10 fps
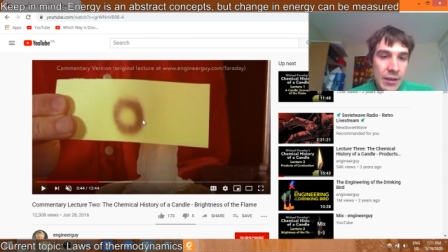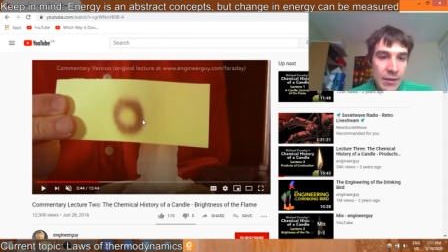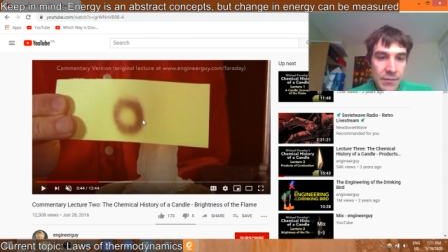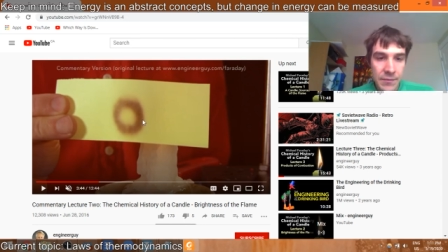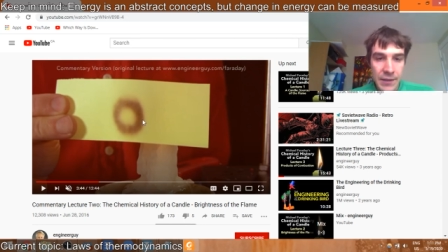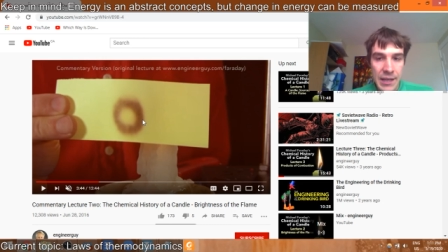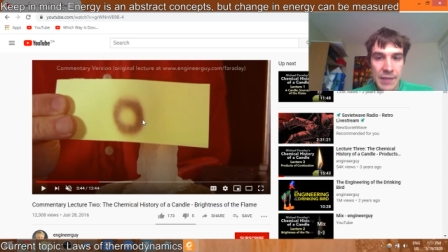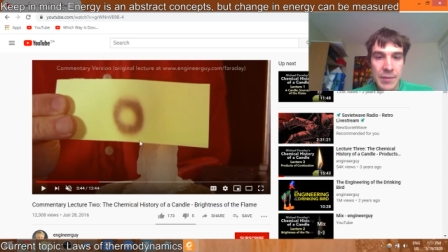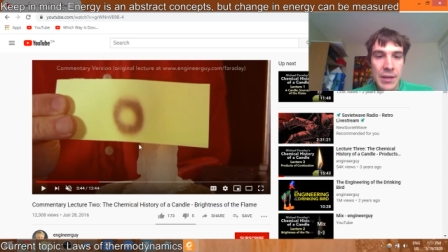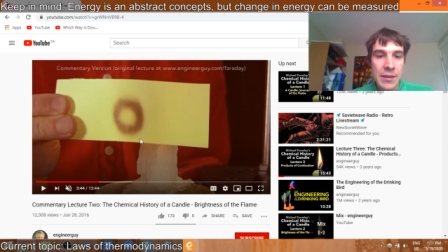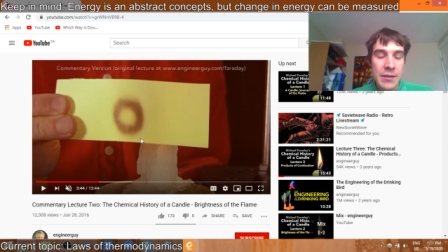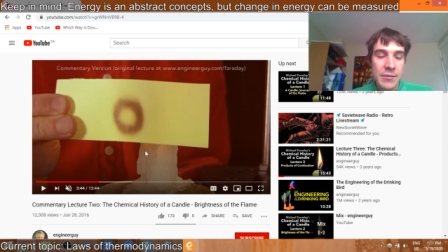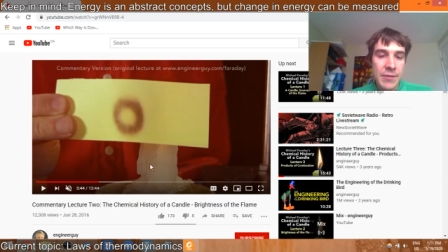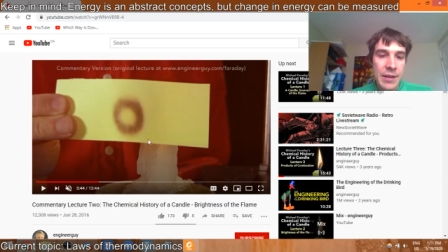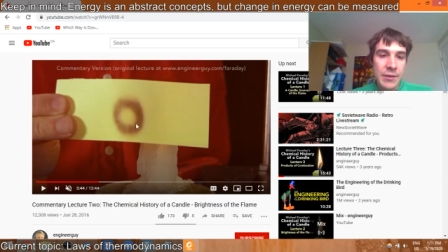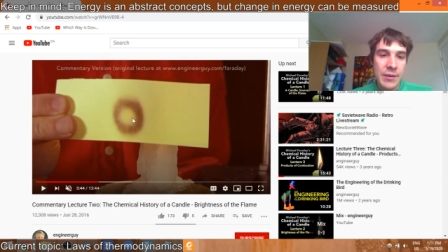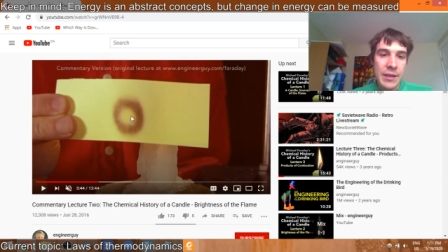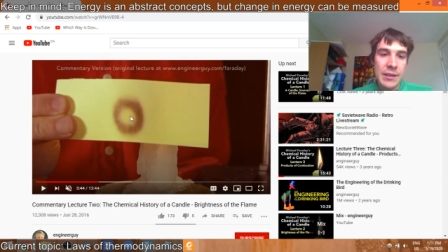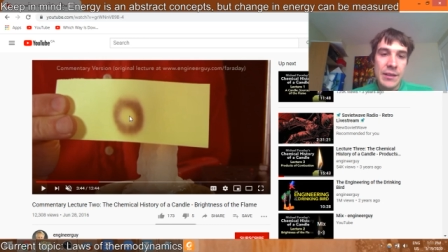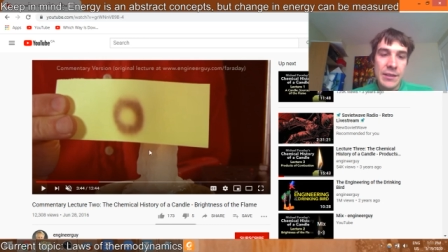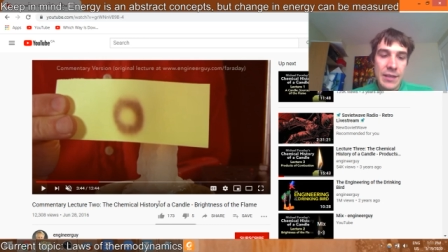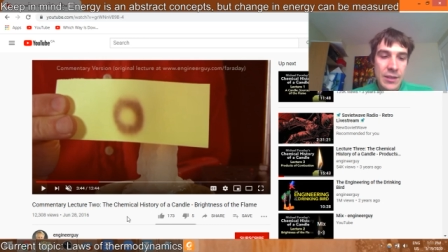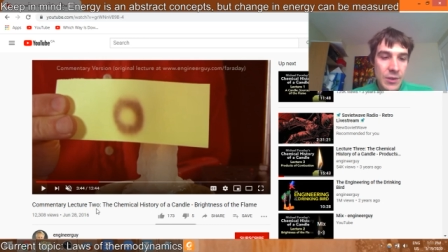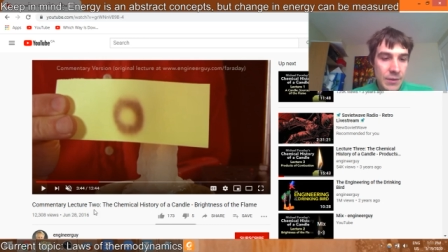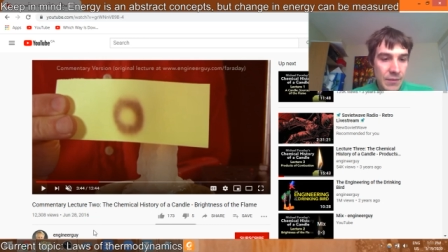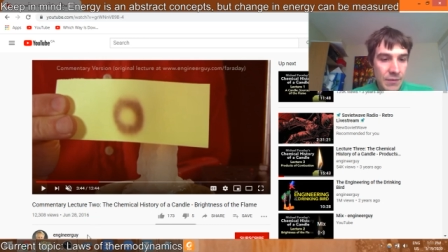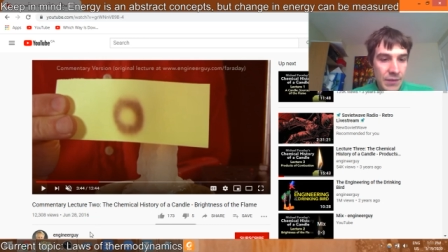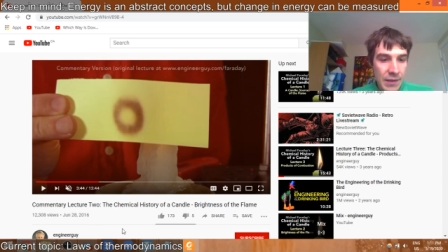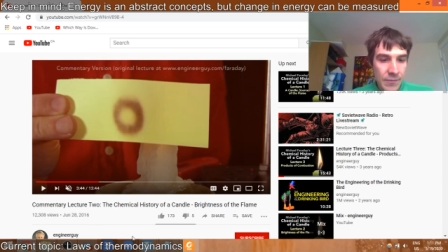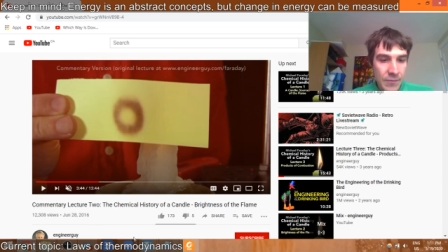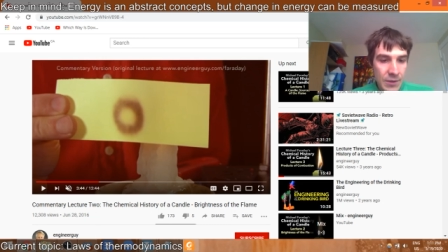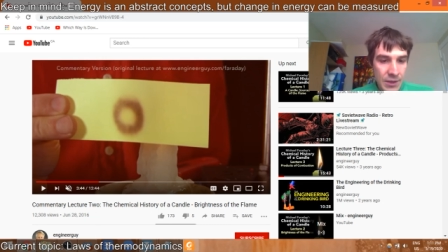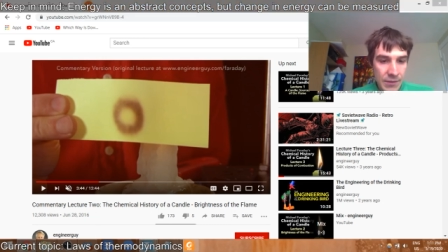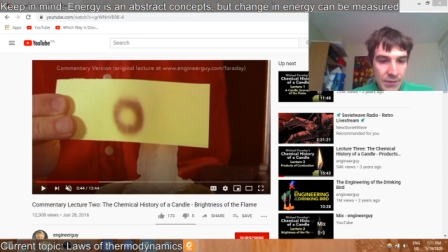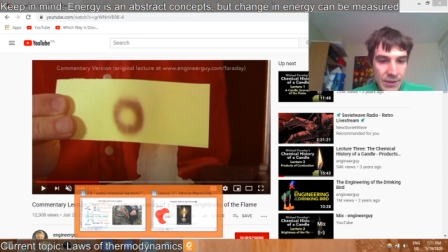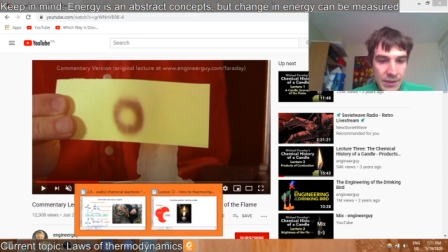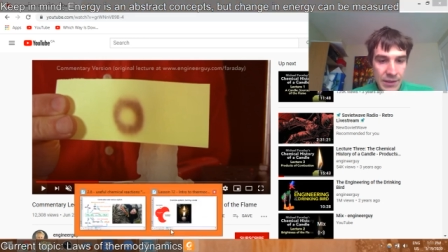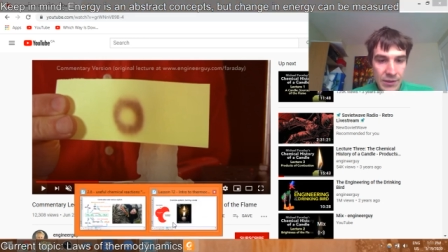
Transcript: flame rather than in the center of the flame, which I always think